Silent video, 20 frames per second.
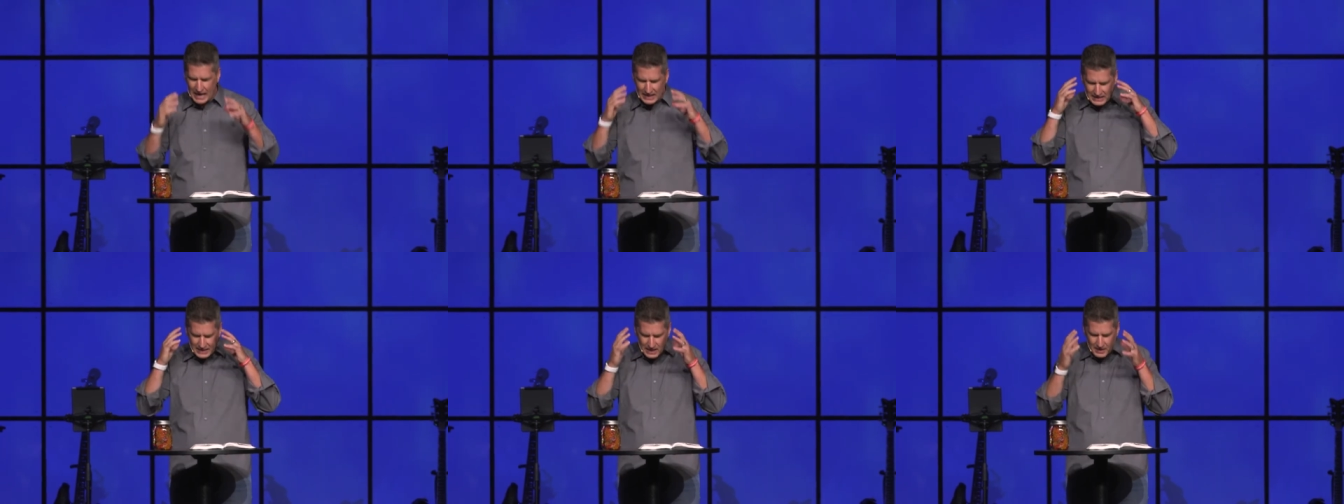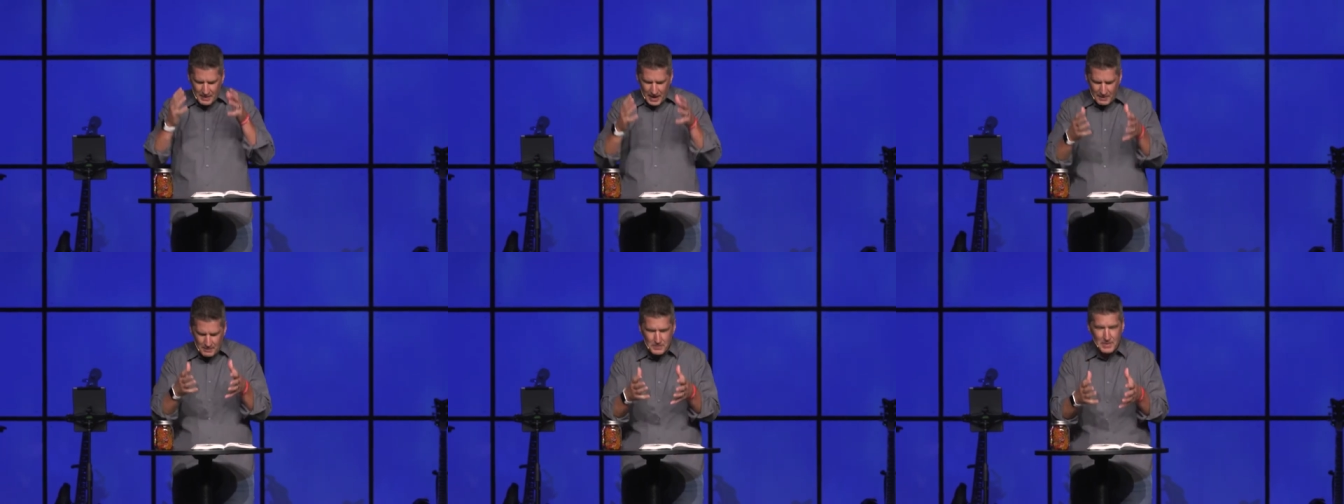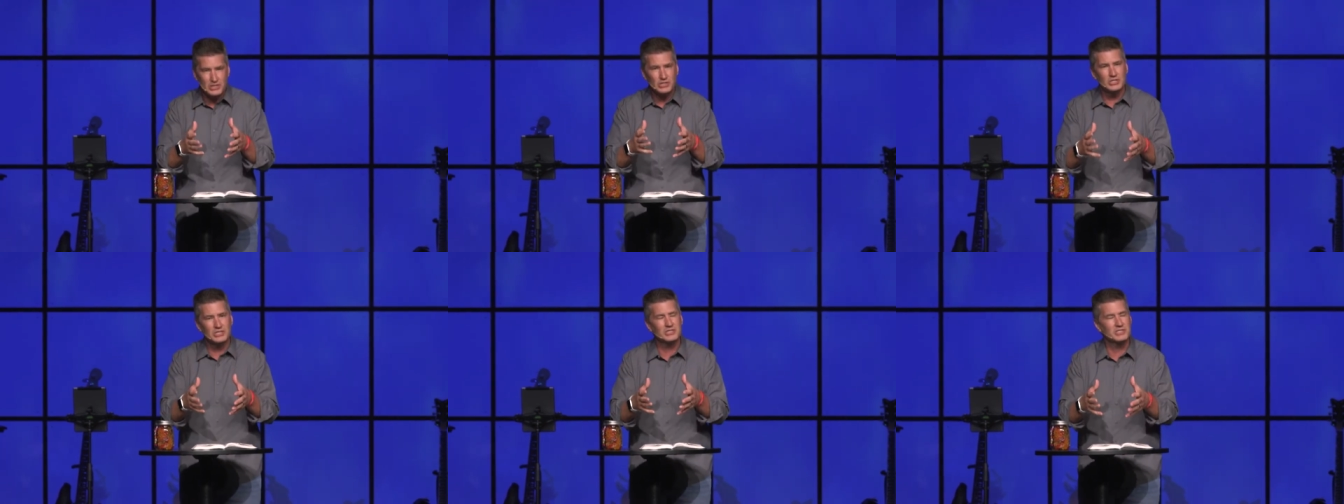think about
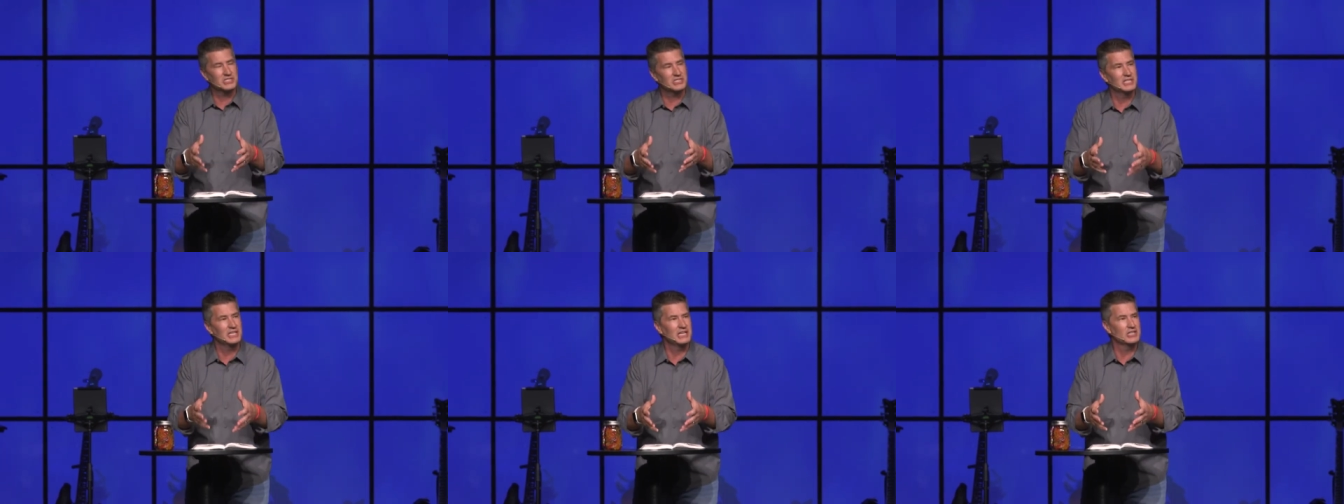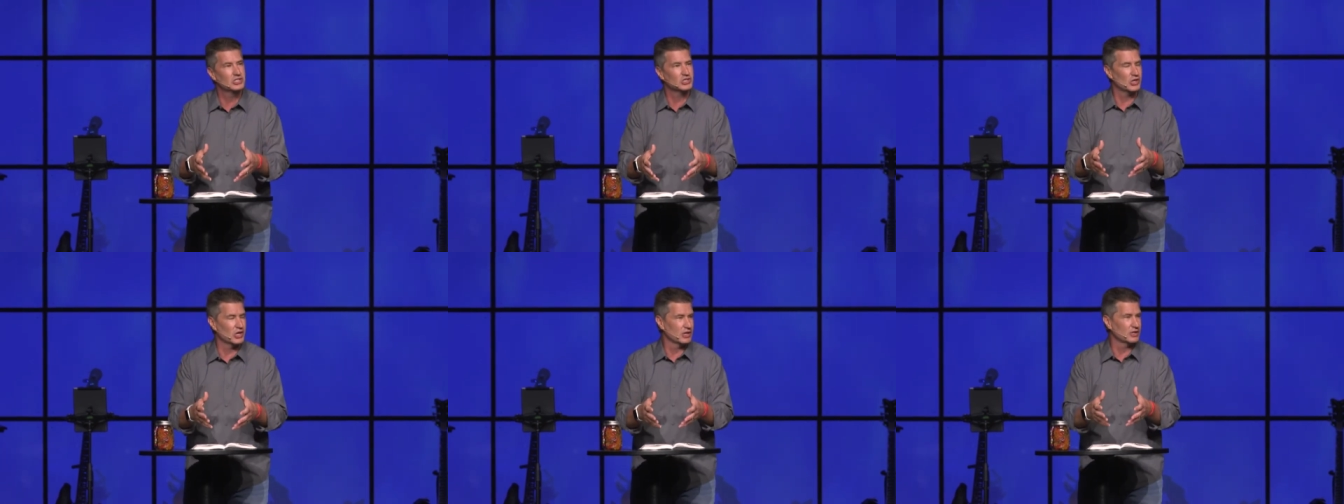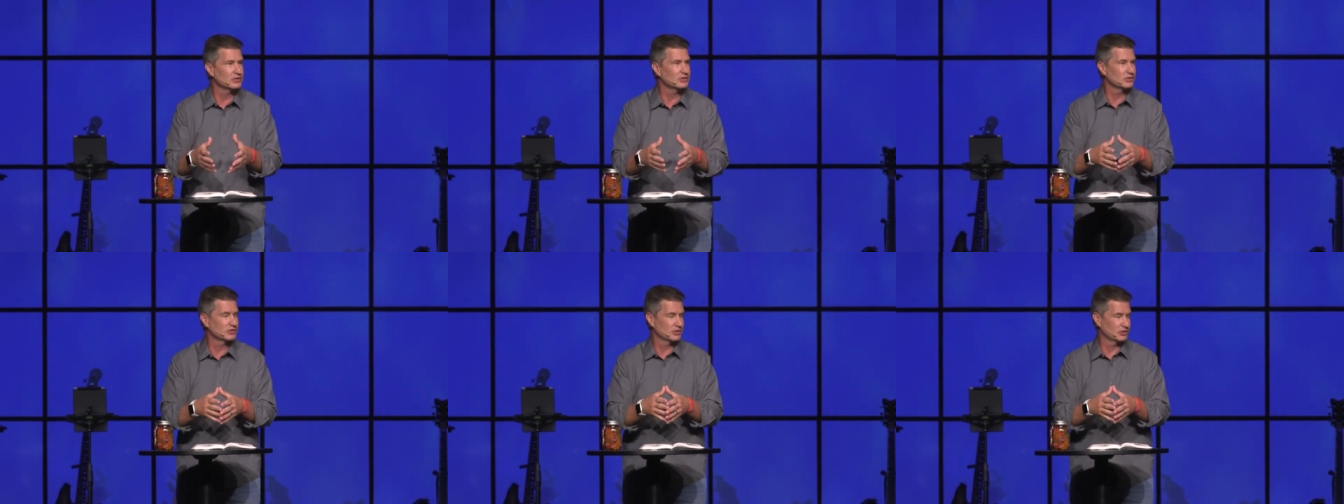Mission City
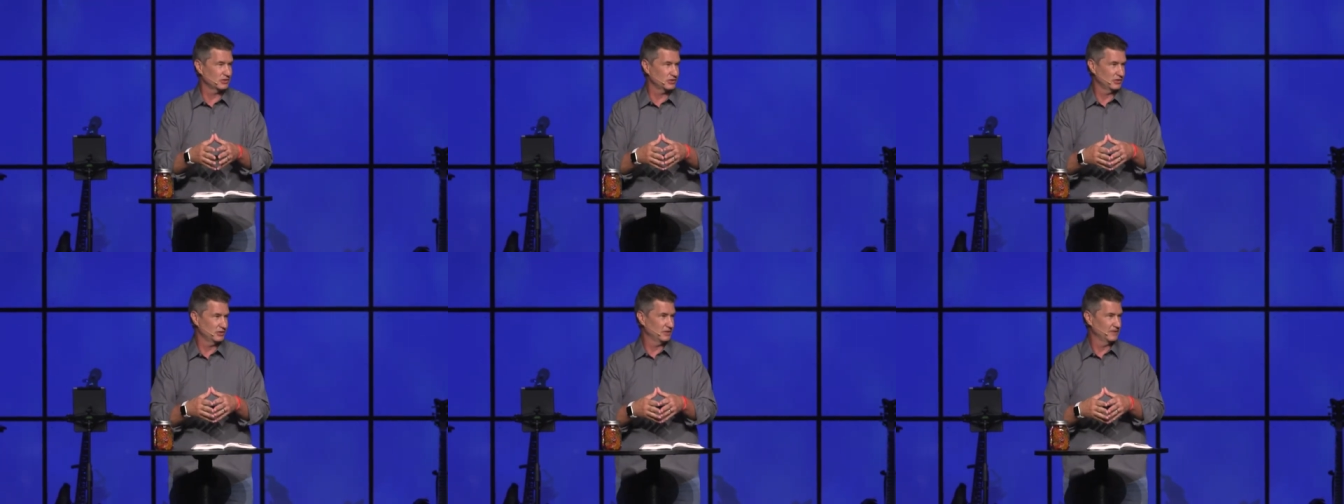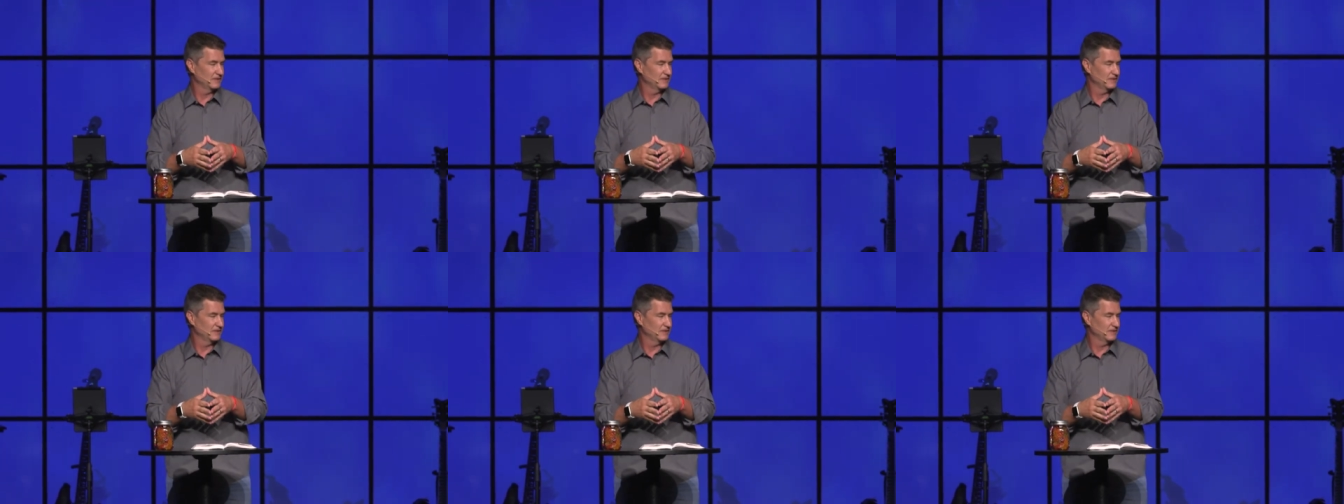Church,